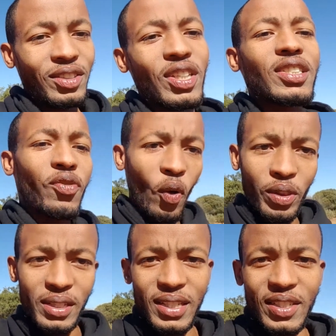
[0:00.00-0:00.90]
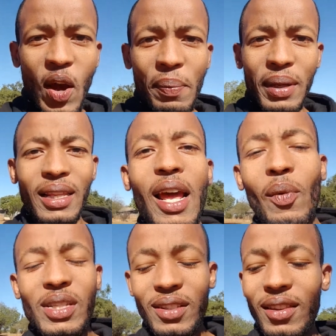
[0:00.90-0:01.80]
Just for this example, that
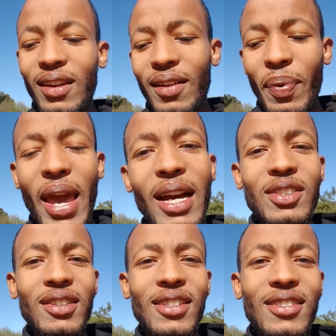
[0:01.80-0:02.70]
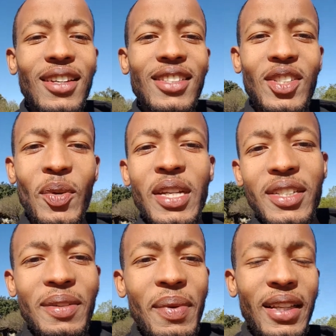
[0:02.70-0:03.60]
wasn't the payouts in this
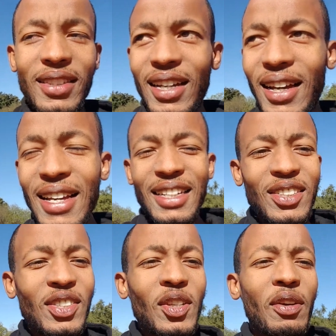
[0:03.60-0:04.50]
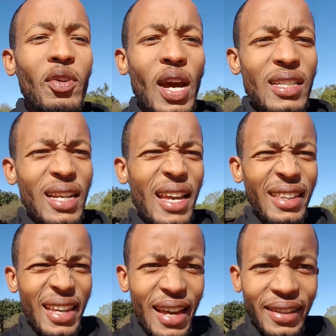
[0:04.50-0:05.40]
situation, but just to give you guys an
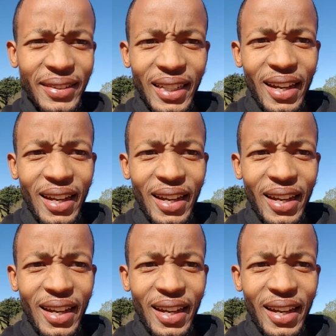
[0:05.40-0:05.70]
idea.